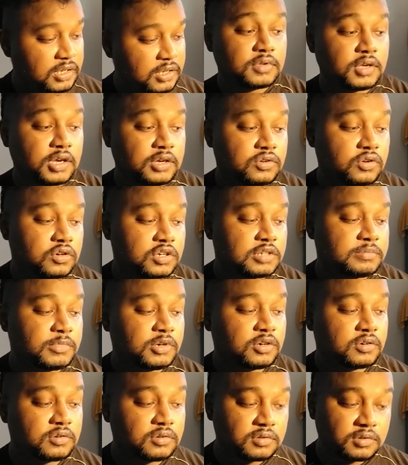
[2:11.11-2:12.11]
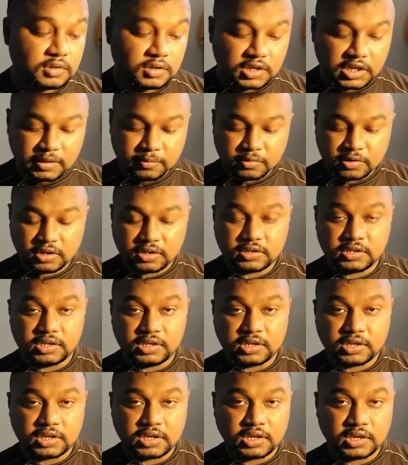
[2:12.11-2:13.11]
I talked about the camera, the
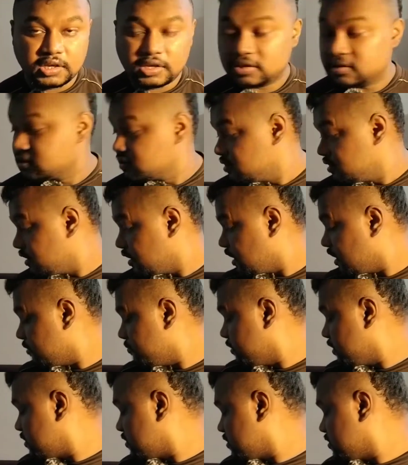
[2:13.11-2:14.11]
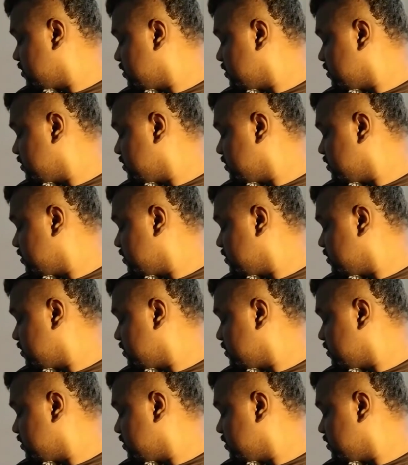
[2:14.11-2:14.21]
case, the helmet,